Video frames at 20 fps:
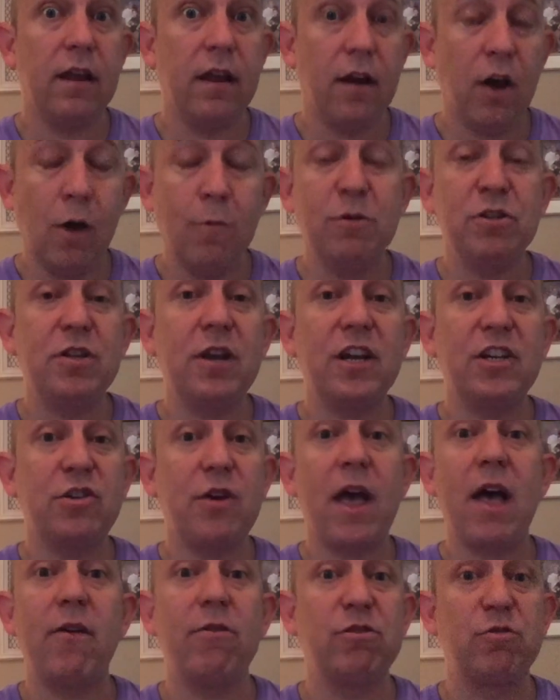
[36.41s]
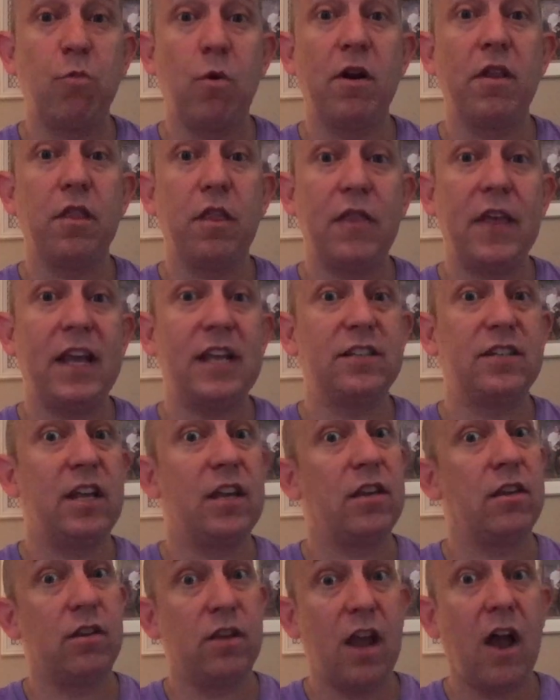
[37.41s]
homosexuality is one of the things
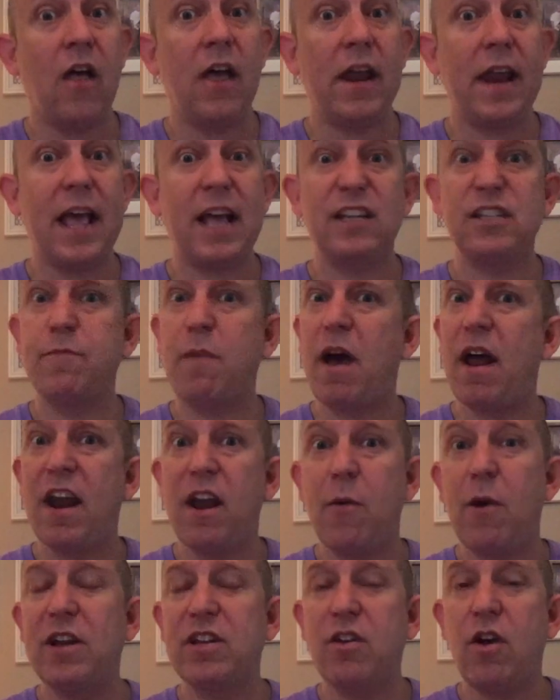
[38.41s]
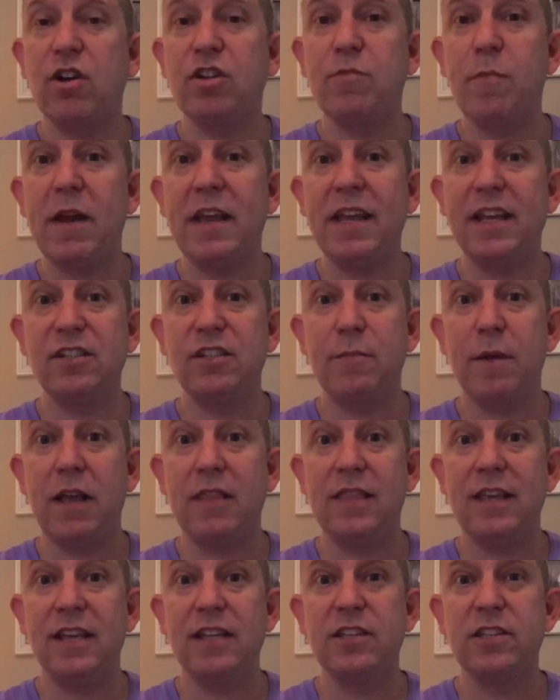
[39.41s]
that y'all had asked about. How do I talk to my kids about
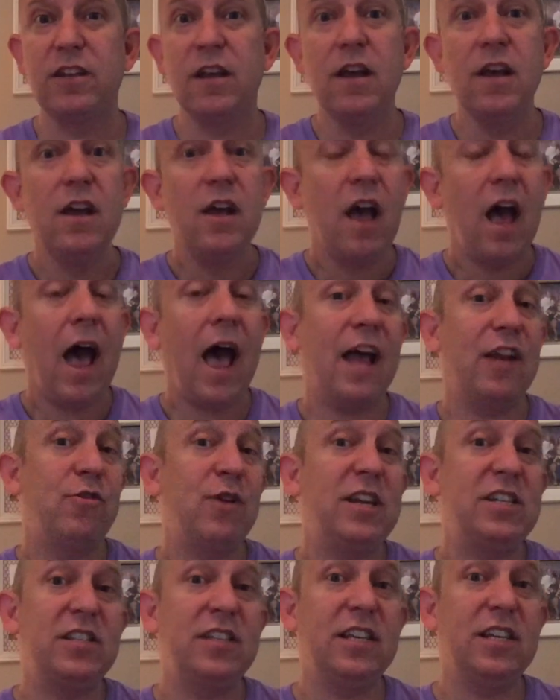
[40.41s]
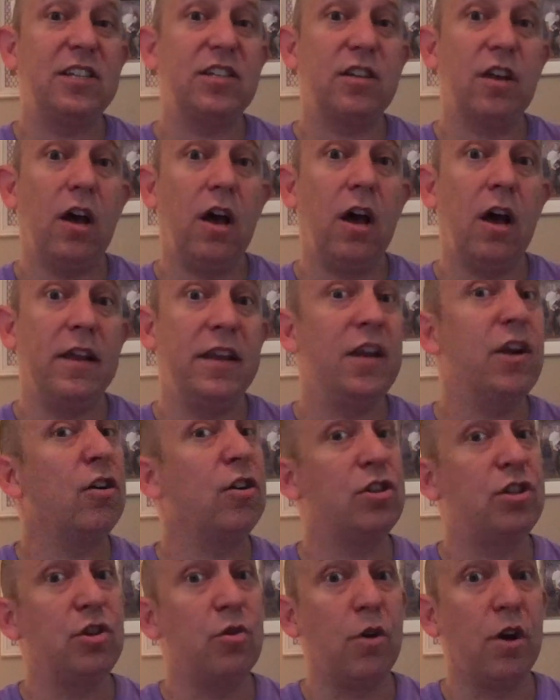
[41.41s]
this? I addressed this a year or
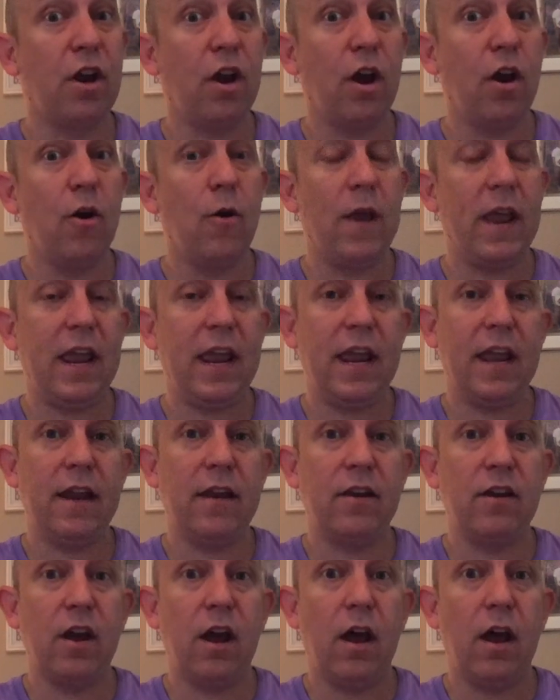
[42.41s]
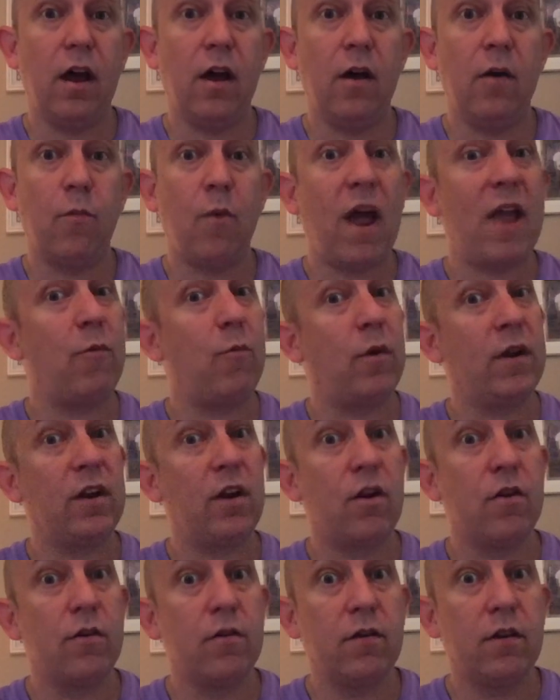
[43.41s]
two ago in right when
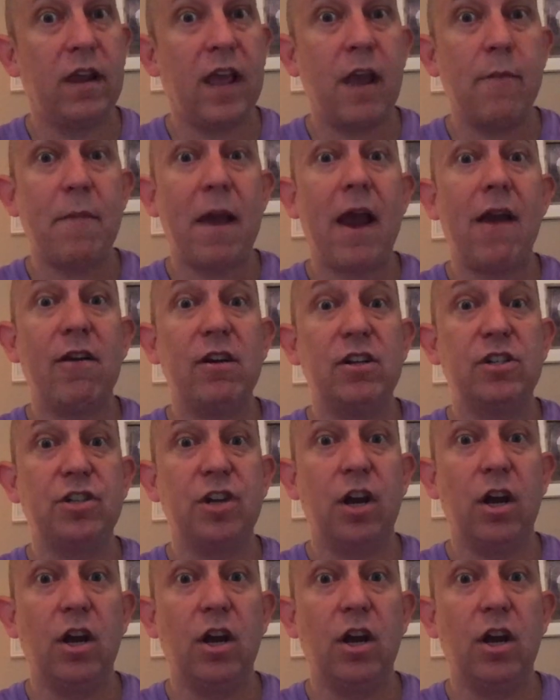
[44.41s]
gay marriage